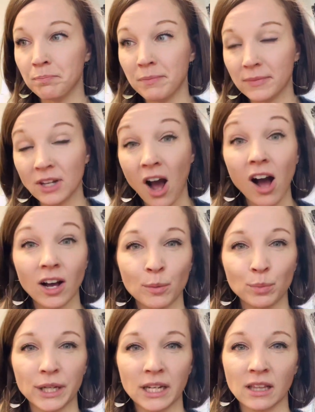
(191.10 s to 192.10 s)
not
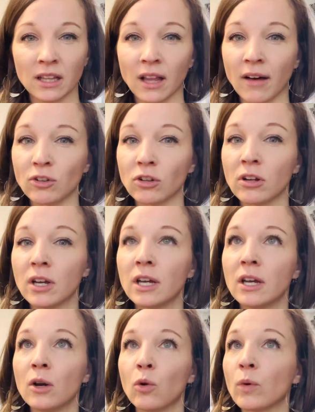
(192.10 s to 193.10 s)
completing the level,
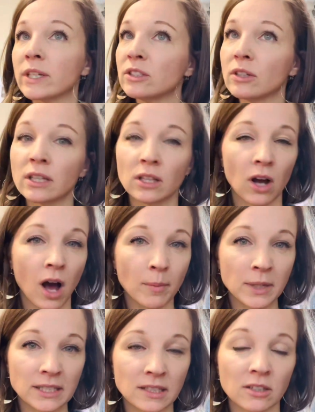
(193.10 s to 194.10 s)
once you get the
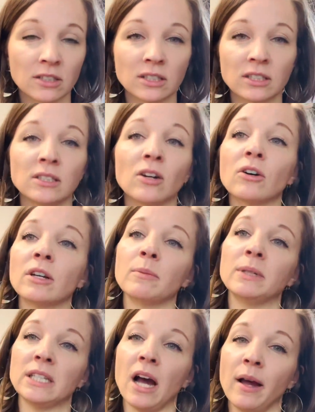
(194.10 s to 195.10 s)
comments, there's still going to
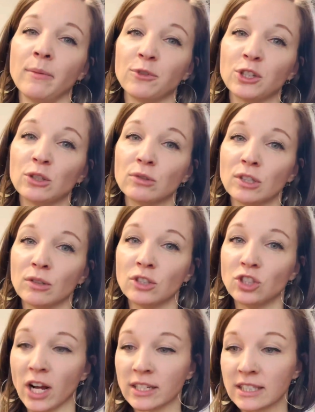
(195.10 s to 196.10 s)
be time for you to
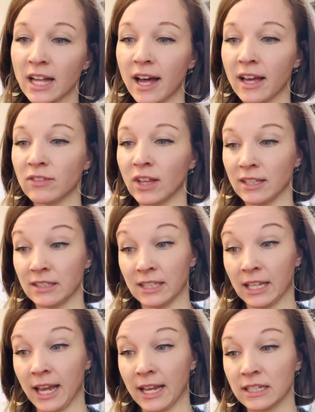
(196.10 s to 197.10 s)
adjust that if that's
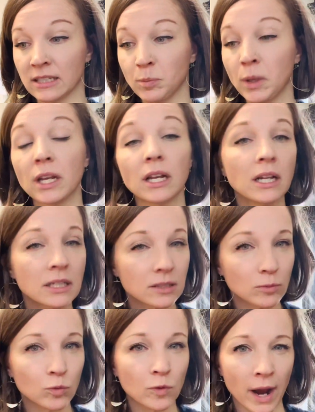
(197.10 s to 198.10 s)
the case. But it
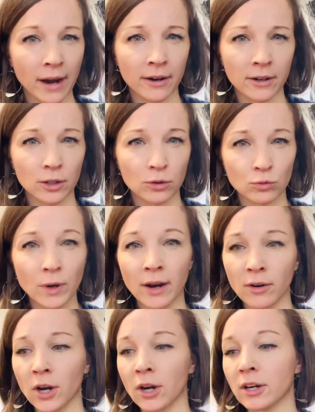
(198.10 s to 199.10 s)
is
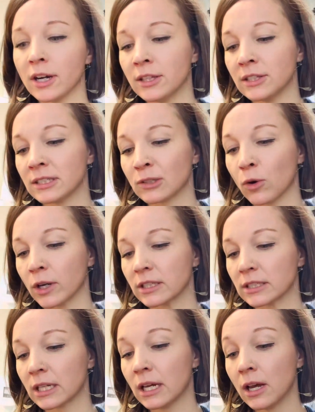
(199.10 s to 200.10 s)
rarer in this course.